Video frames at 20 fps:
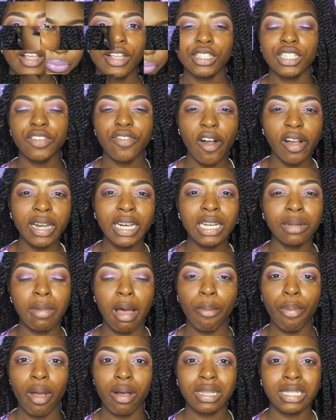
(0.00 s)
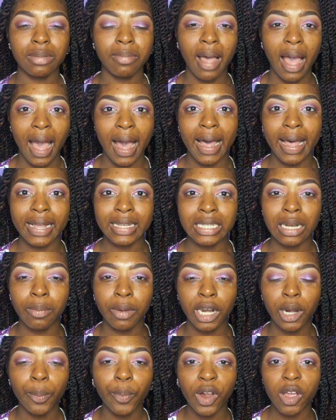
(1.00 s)
So I've already done my brows and my eyes, and I'm
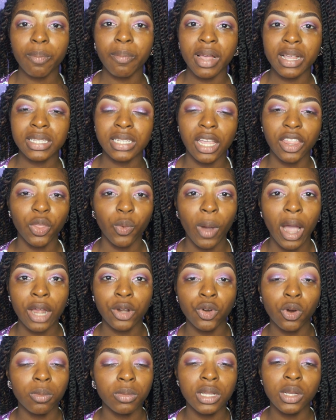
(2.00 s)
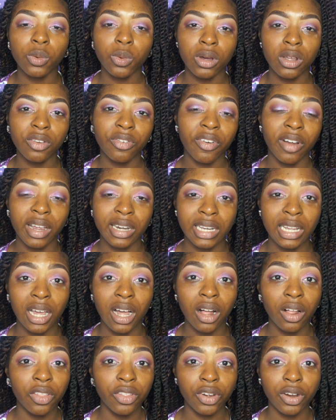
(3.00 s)
going to prep my skin the way I normally would for any
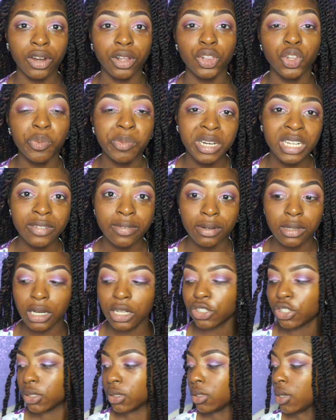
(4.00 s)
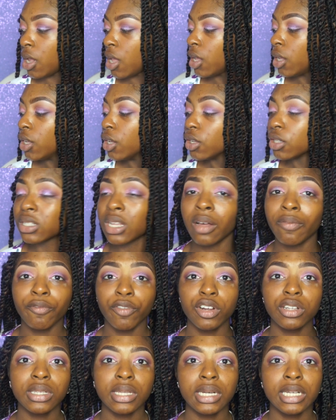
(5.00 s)
other luminous foundation. So I'm
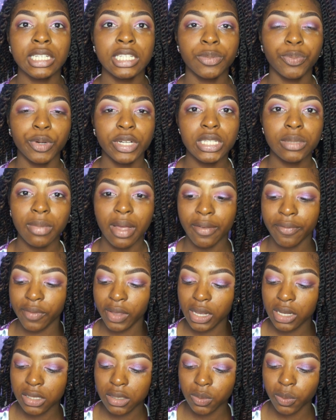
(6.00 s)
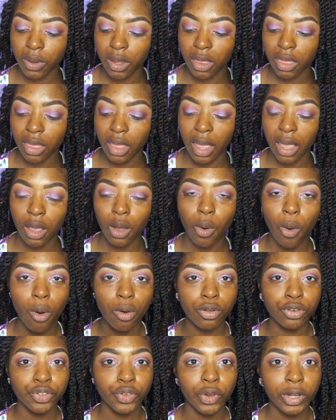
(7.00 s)
first going to spritz my face with a oil
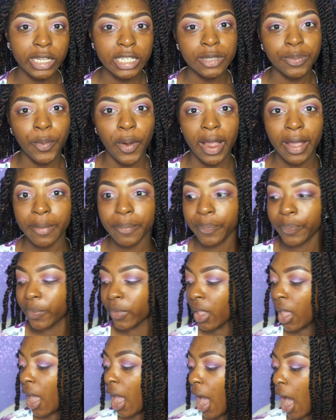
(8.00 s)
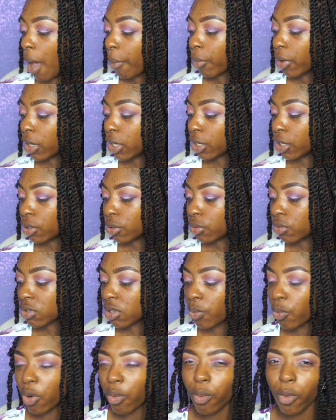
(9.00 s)
controlling spray. I'm going to use
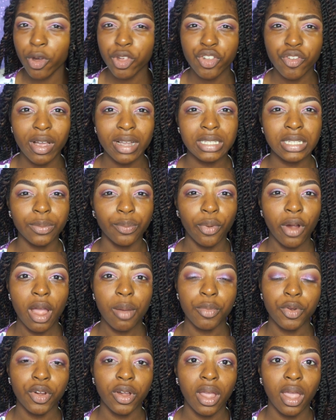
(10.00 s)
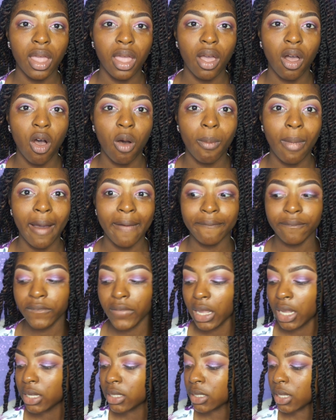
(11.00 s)
a more moisturizing primer on my
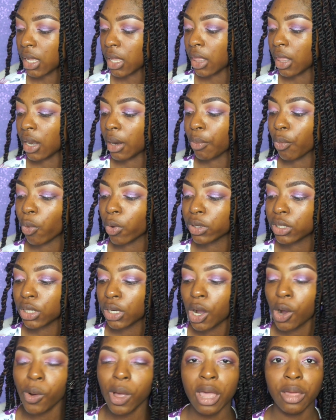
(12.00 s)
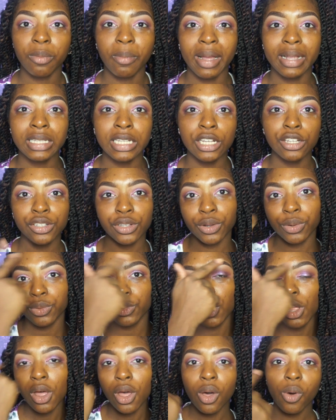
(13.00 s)
face, and then I'm going to go in my
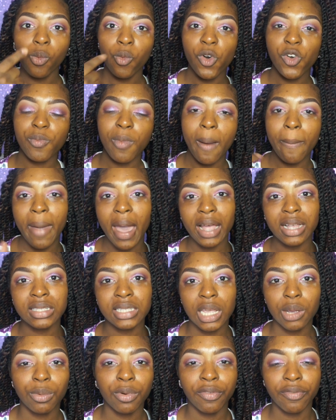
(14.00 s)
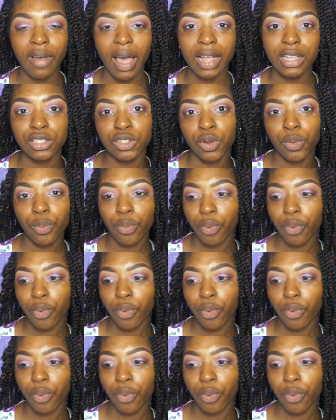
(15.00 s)
T-zone with my MAC Skin Refine Zone